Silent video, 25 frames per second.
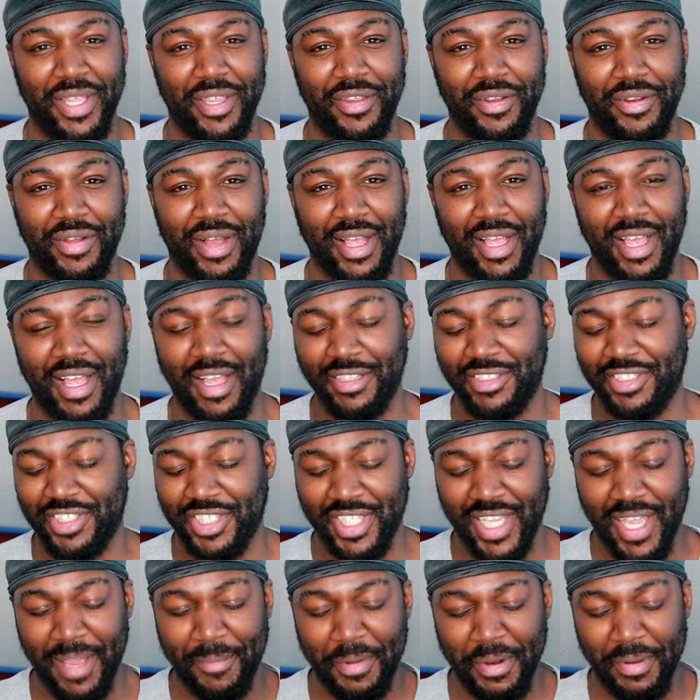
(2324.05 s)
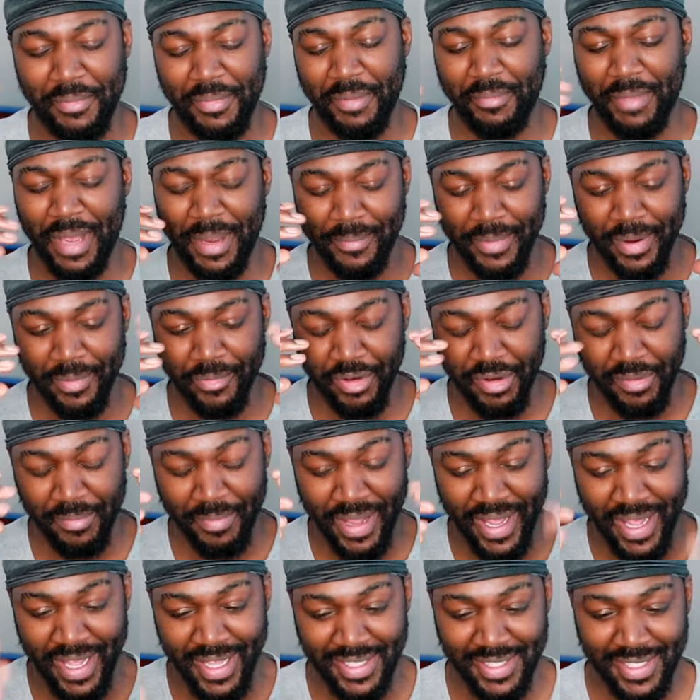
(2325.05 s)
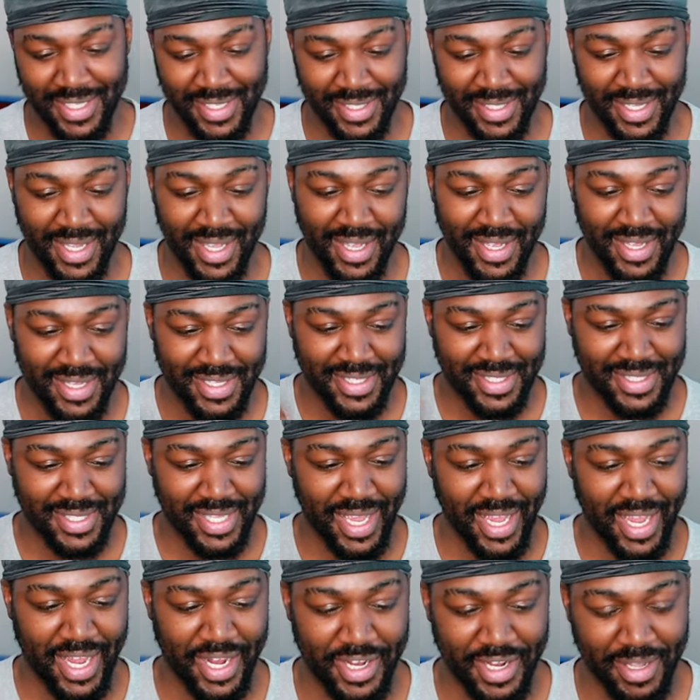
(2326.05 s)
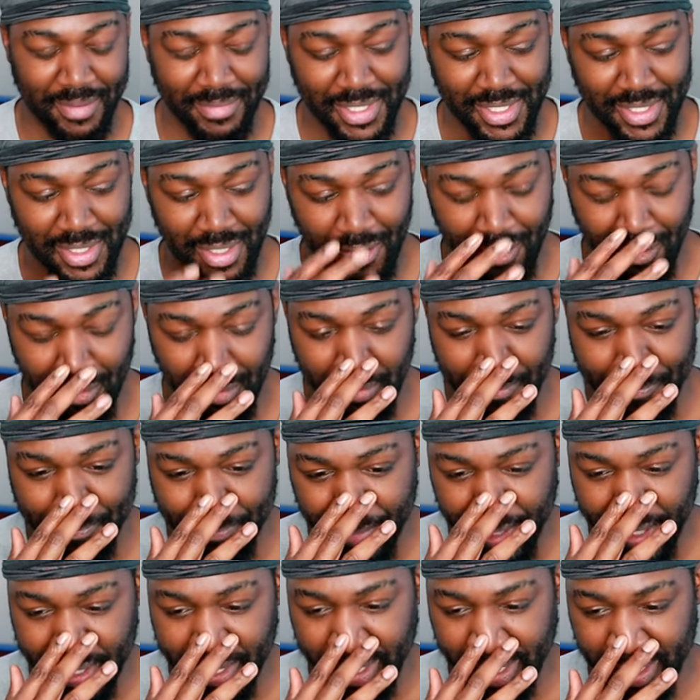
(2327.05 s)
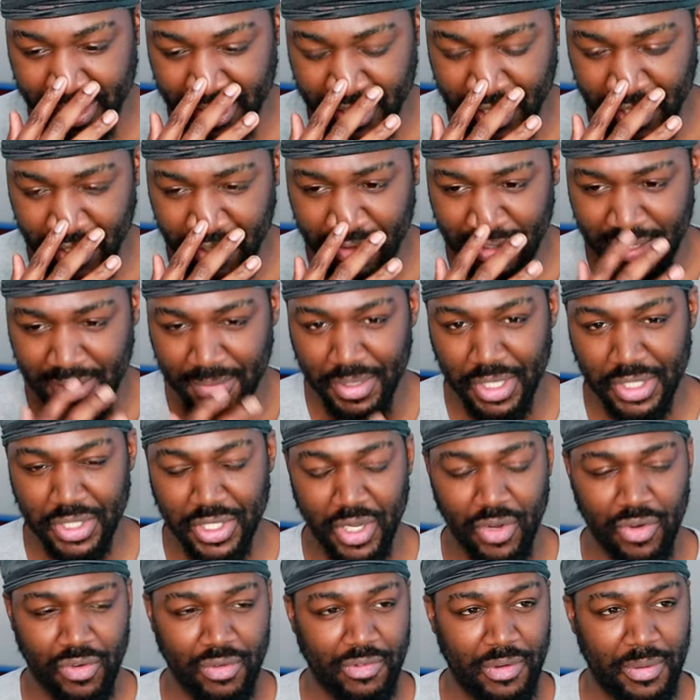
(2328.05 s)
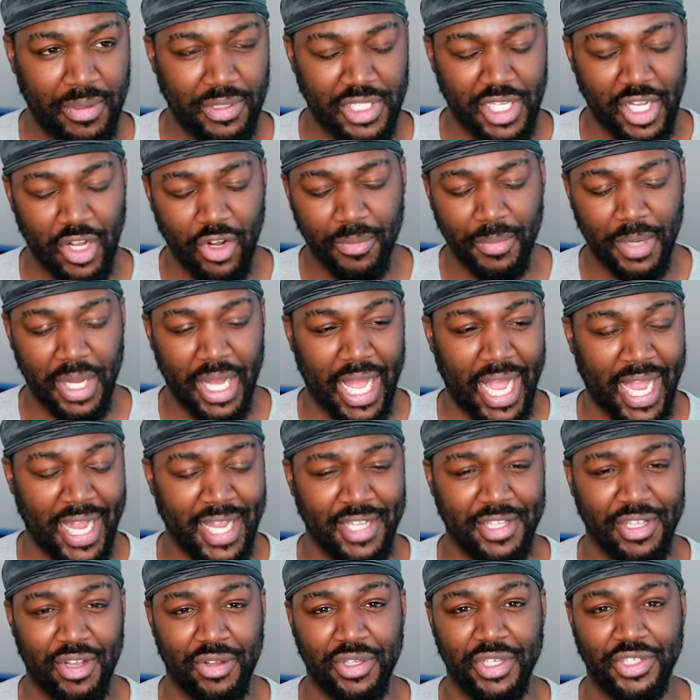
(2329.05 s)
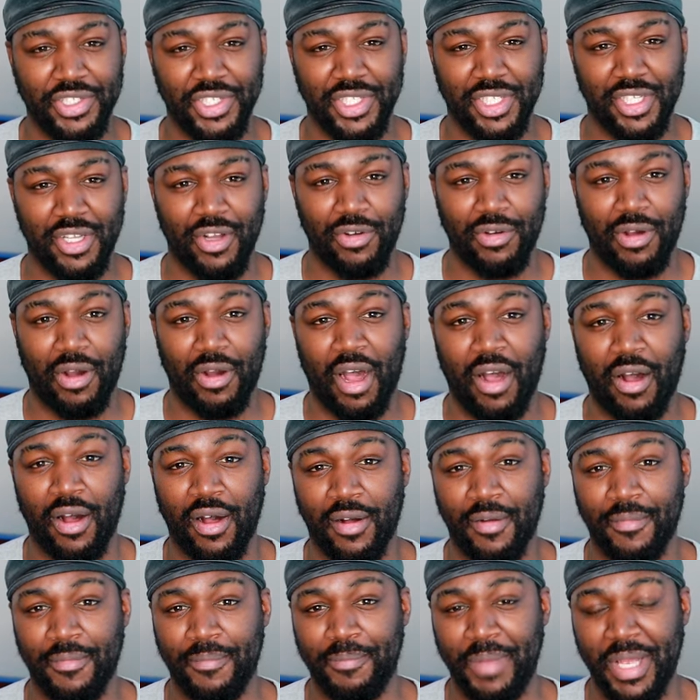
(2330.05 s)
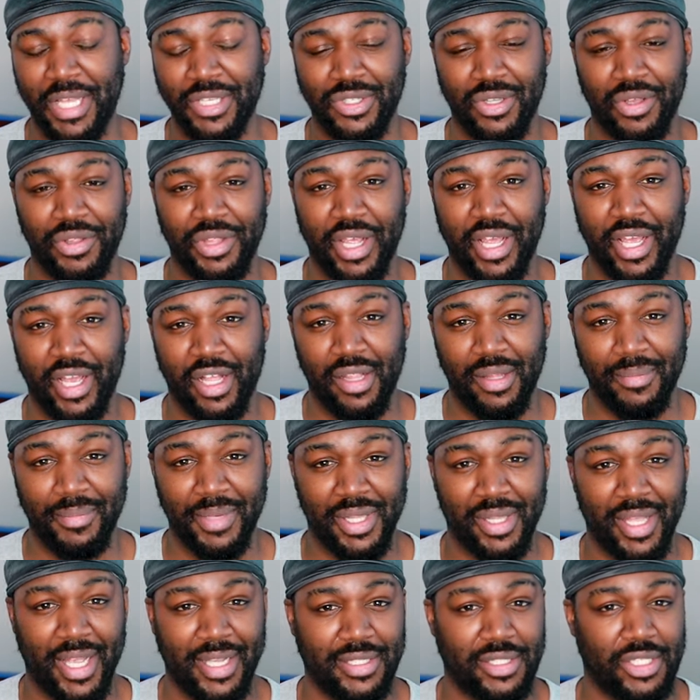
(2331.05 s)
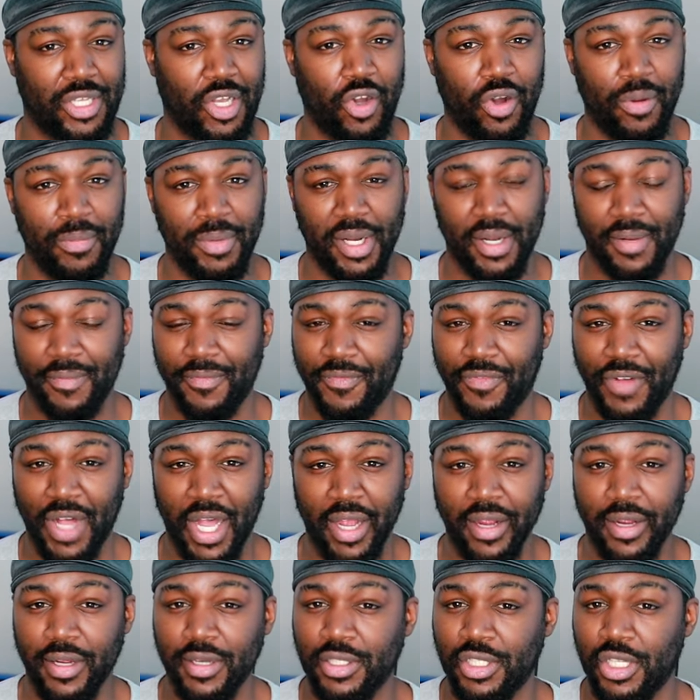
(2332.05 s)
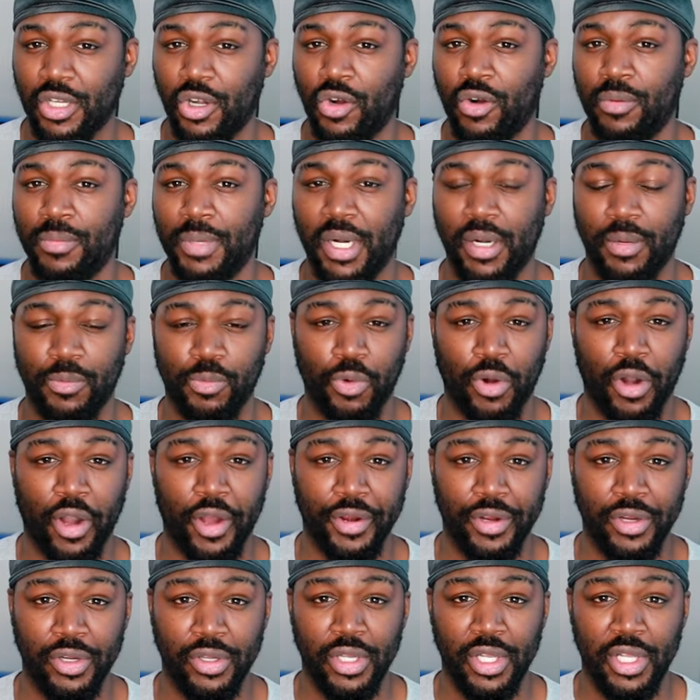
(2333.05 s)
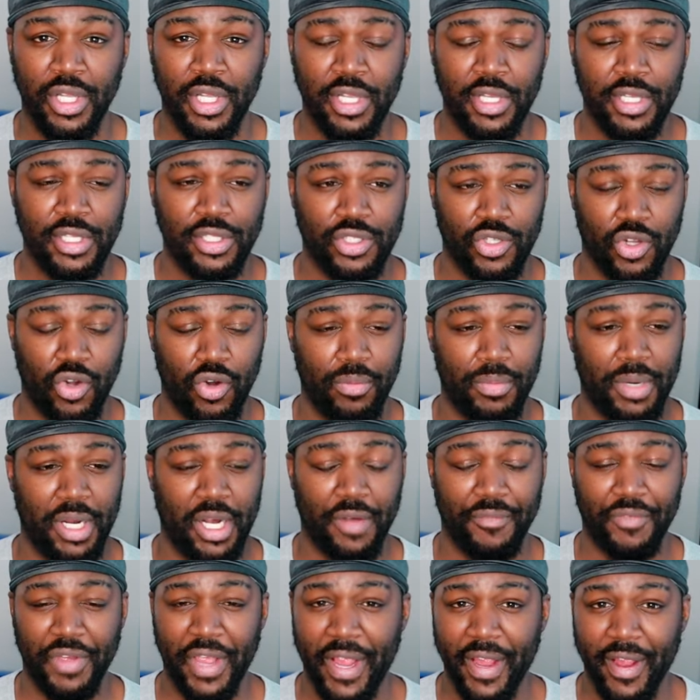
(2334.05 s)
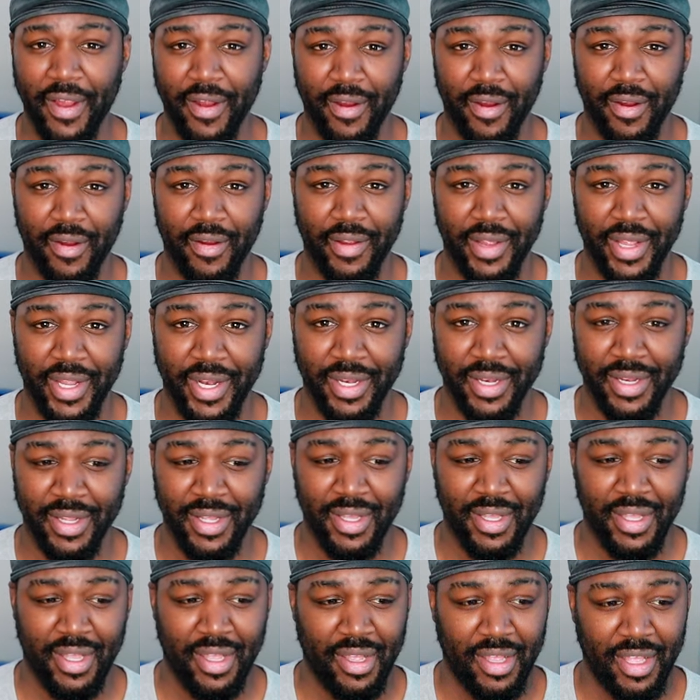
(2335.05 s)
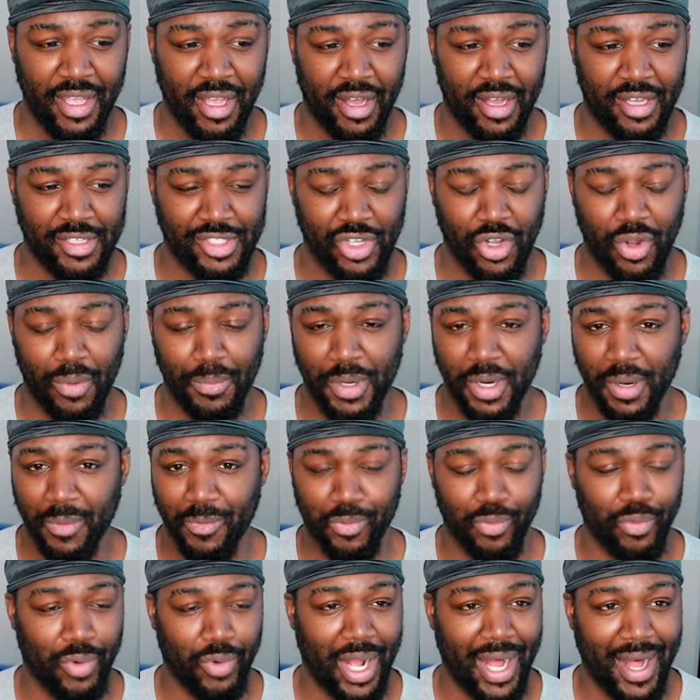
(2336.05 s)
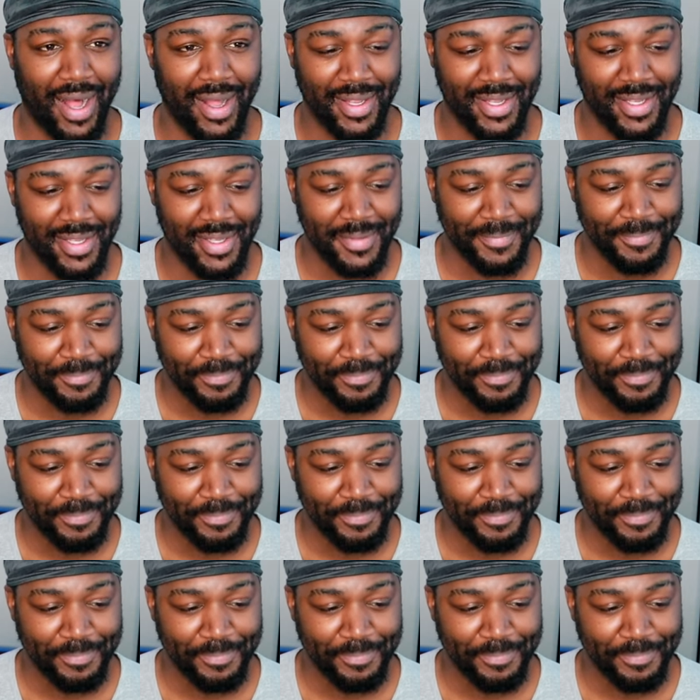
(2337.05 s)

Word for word: You know, I have, just keeping them in my memory banks and saying them. So in terms of the Toma, Toma I can only just go uh, based on the element like Toma of fire, Toma of water, Toma of air, and uh, Toma of rock.